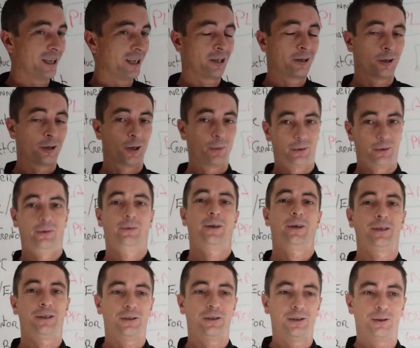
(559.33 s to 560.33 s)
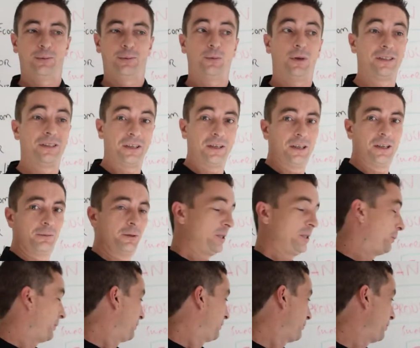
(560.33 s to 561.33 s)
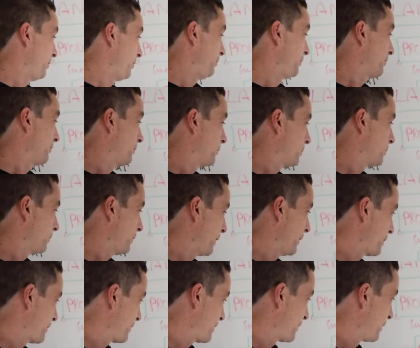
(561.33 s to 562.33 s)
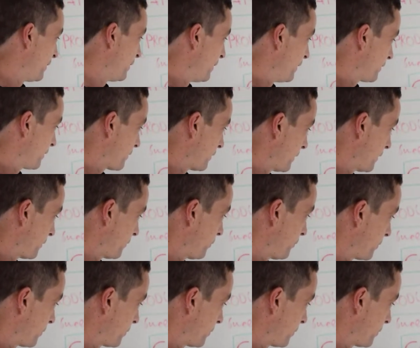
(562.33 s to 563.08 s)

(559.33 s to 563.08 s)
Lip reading: a copywriter will take between 2 to 4 weeks. So let's